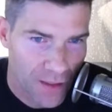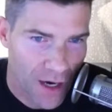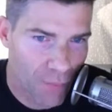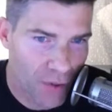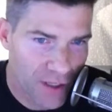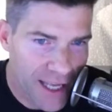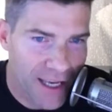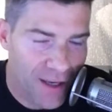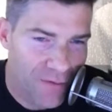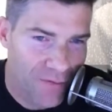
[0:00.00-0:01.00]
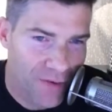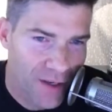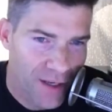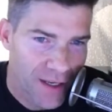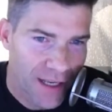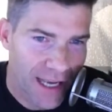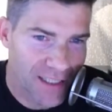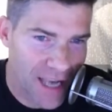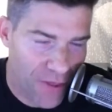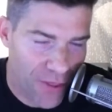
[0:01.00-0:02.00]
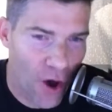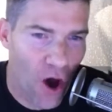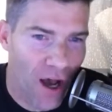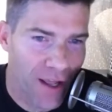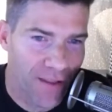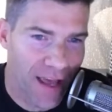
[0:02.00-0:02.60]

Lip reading: A belief is a thought